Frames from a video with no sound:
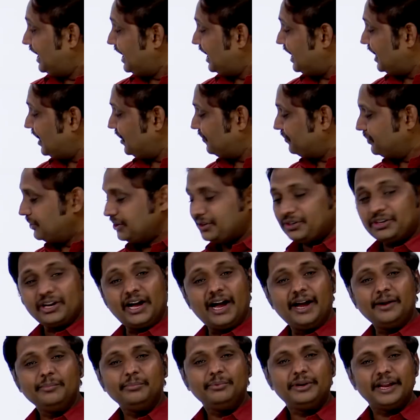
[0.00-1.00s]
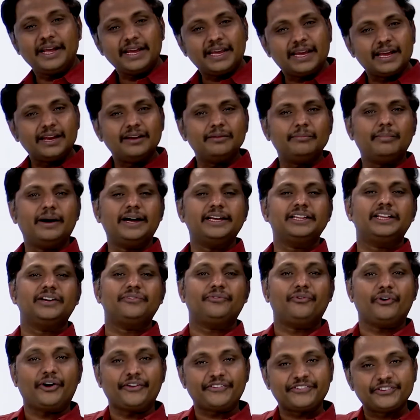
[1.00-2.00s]
if the time taken by the
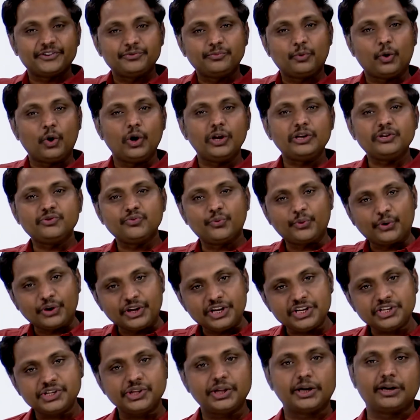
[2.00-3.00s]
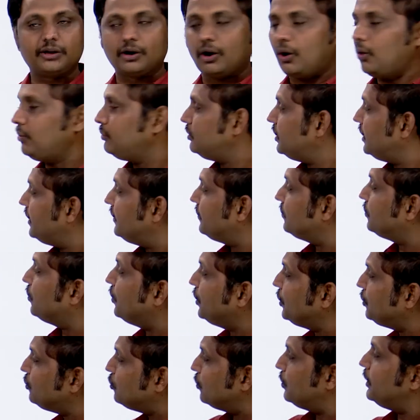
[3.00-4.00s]
first ball to reach the ground is
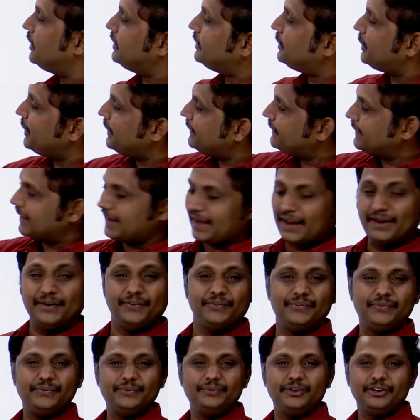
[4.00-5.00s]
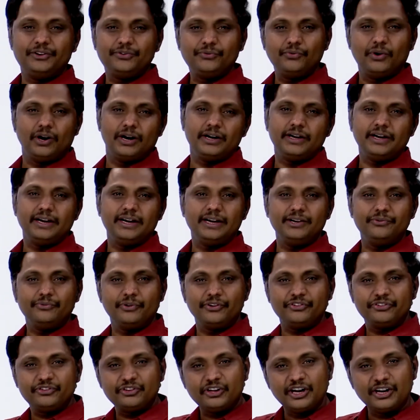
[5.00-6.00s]
going to be 3 seconds, that is what it
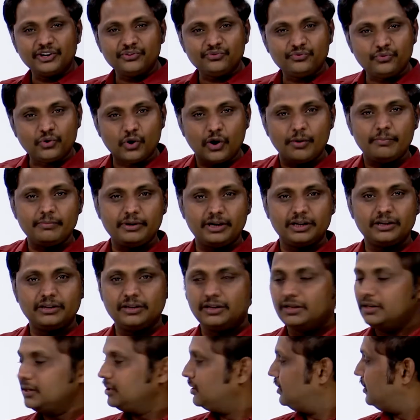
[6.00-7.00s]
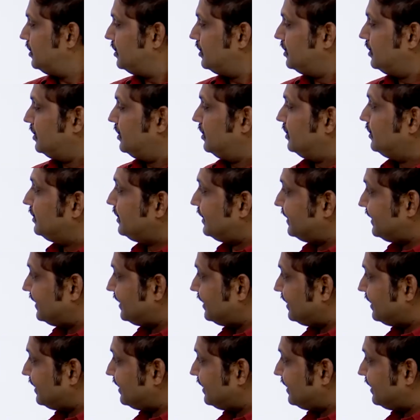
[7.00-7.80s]
was confirmed, that